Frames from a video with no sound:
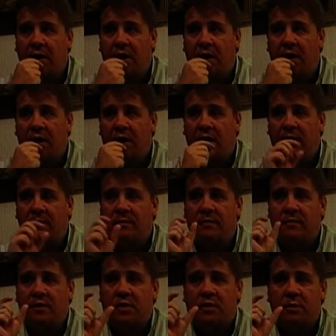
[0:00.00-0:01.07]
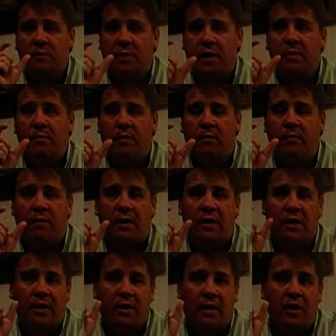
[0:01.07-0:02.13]
Um, there's a paper
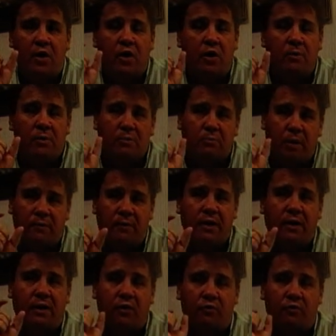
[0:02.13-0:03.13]
by Herman Bavinck,